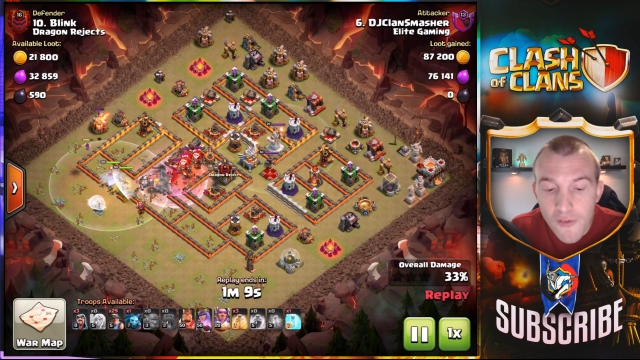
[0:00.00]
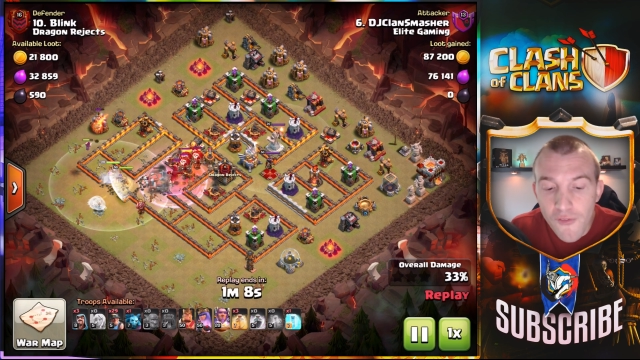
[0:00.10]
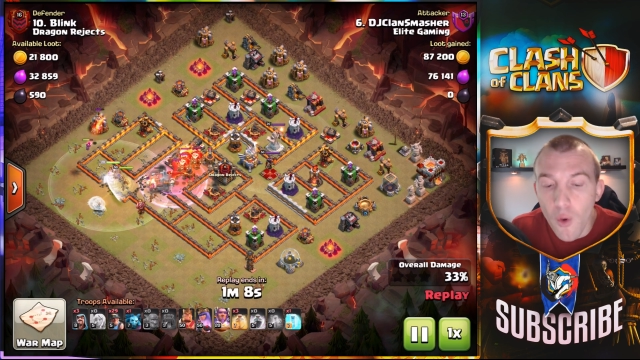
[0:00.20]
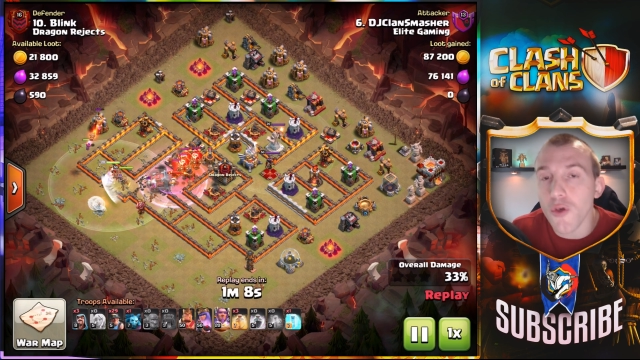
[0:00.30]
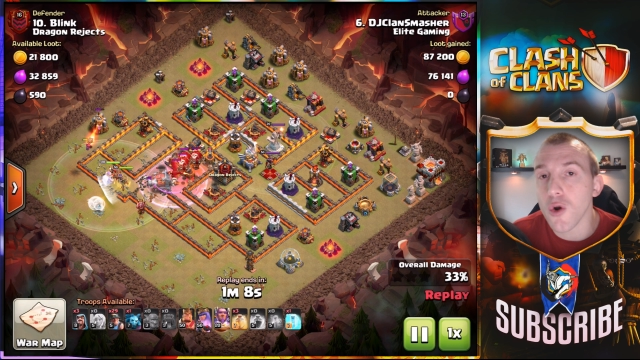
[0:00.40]

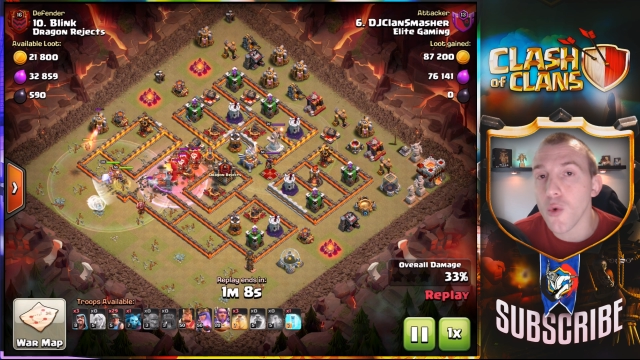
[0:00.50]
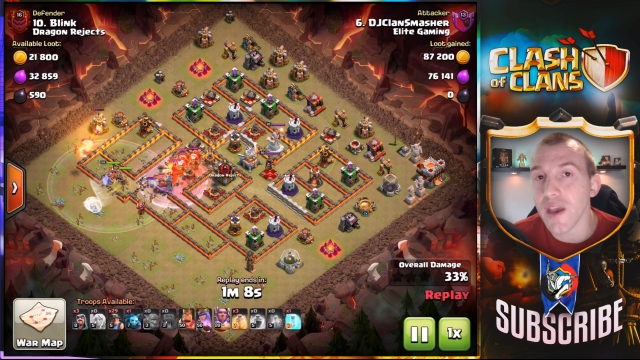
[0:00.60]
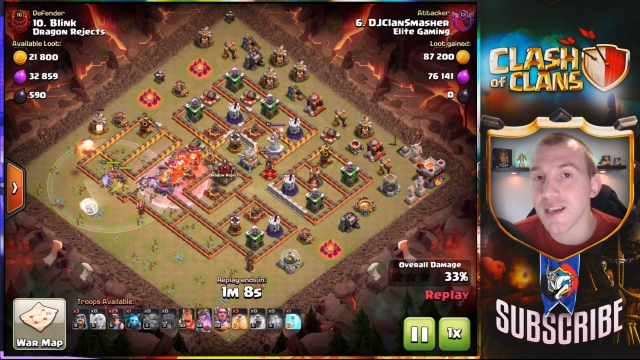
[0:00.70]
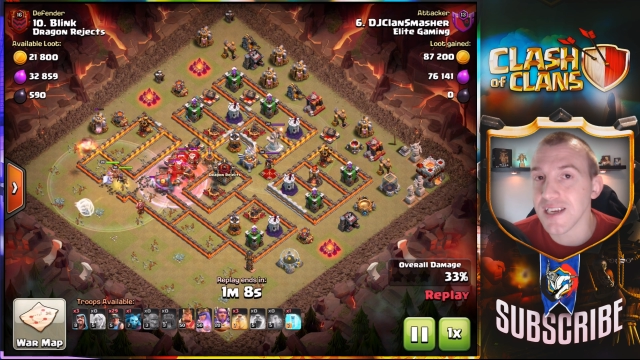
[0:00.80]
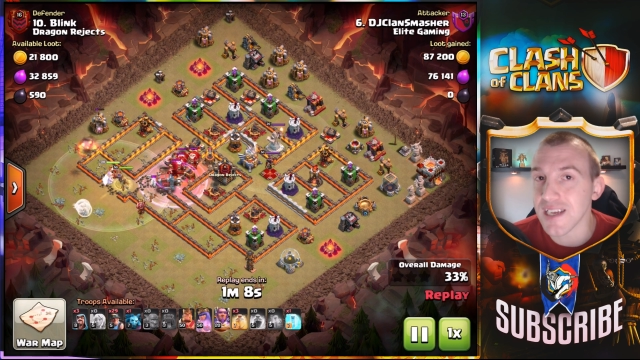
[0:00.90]
for the
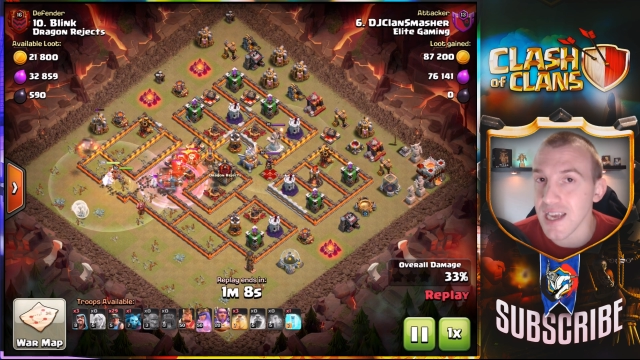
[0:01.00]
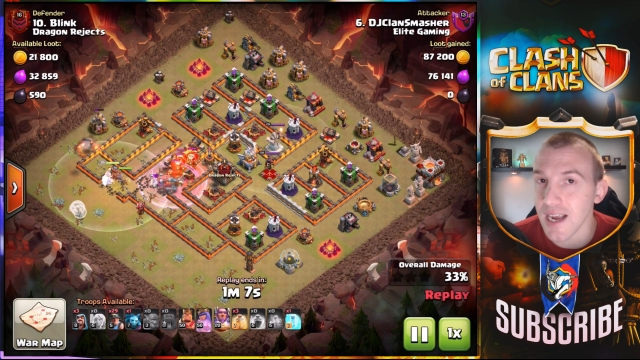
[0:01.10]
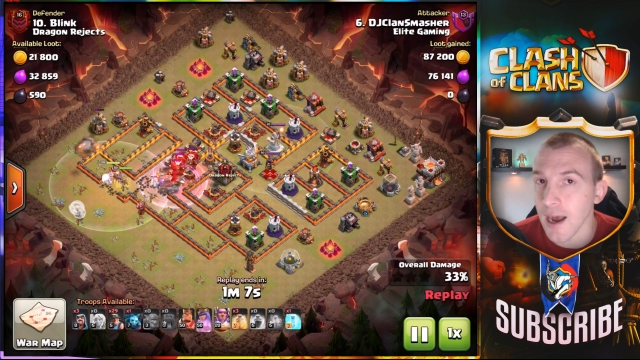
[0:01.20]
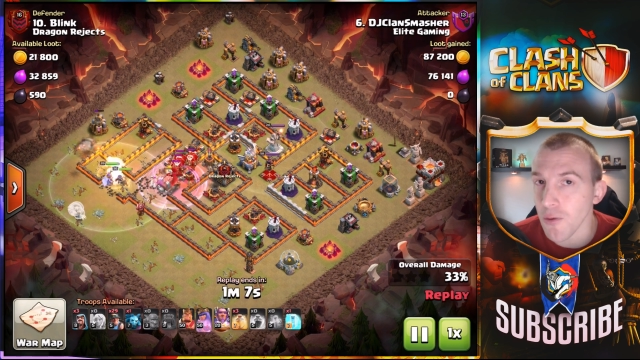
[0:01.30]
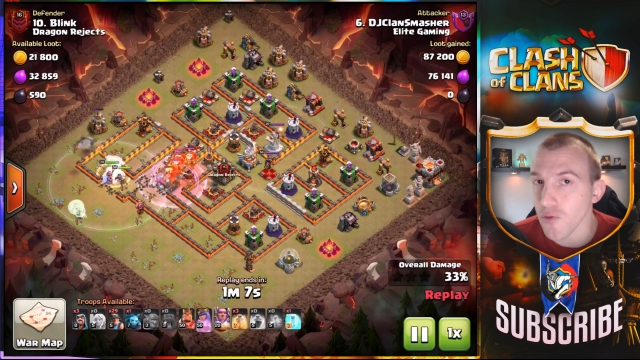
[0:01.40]
queen to
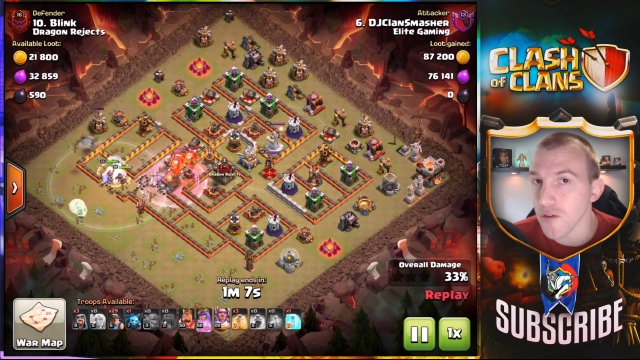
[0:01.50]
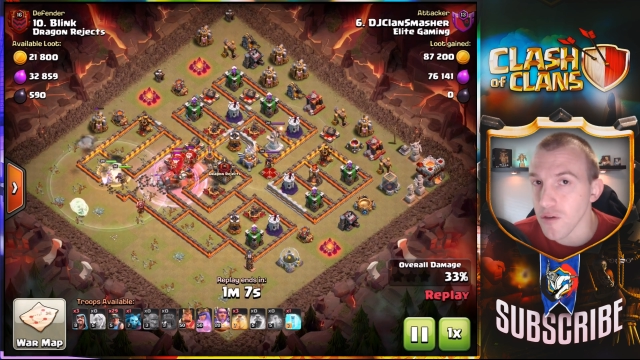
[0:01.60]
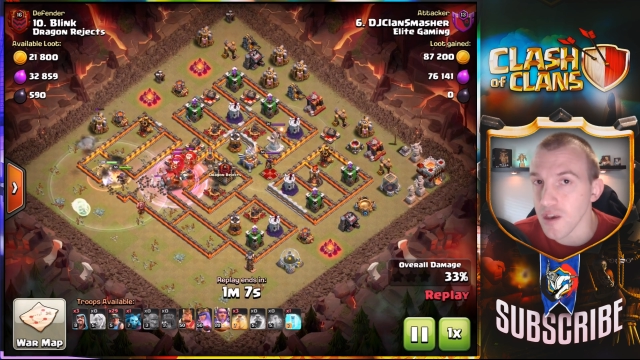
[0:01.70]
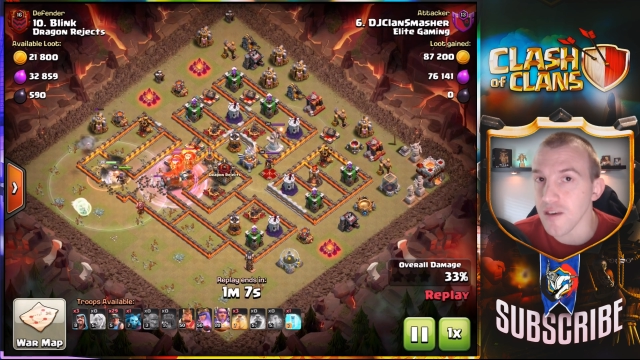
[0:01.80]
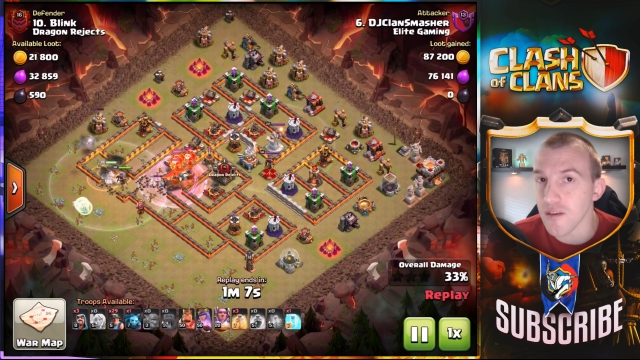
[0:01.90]
take out the
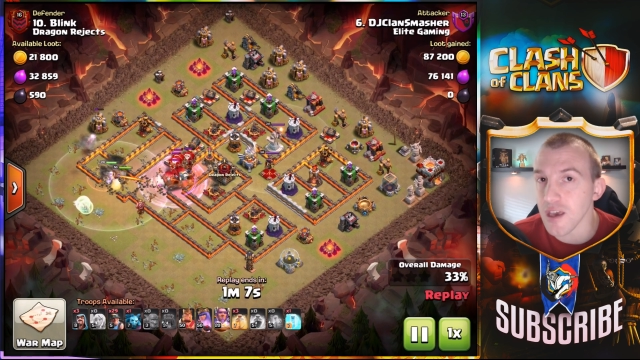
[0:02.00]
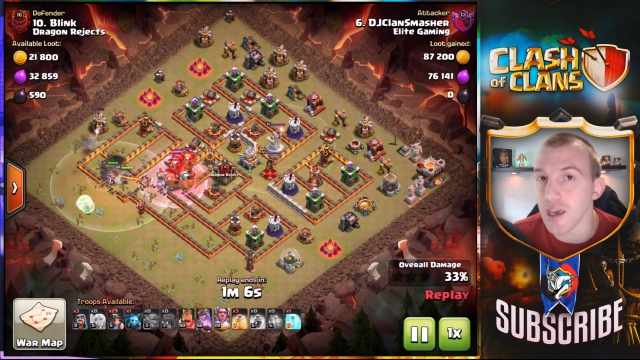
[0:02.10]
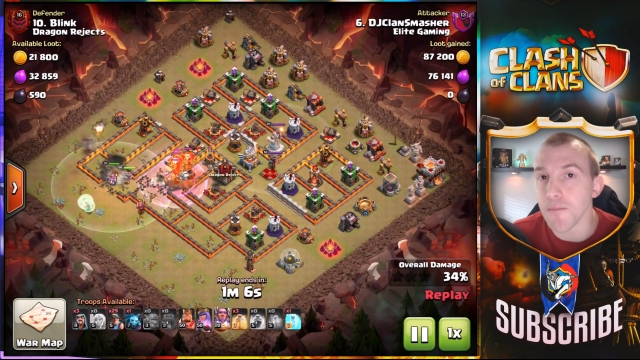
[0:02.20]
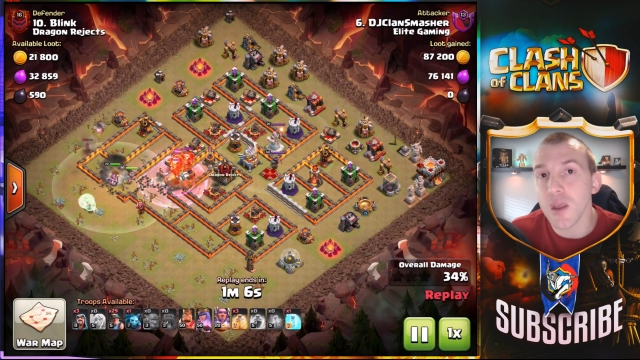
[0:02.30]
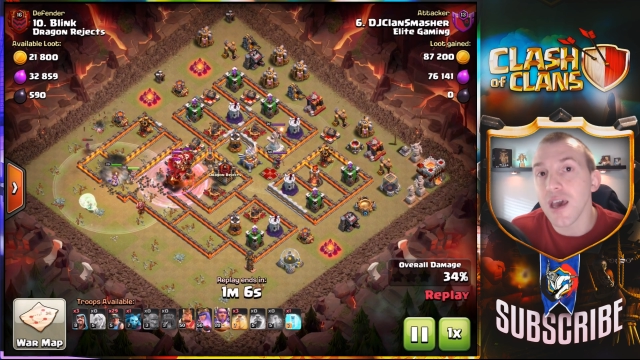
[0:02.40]

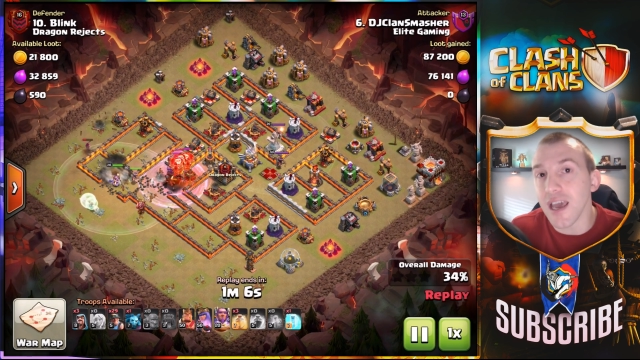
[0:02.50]
CC.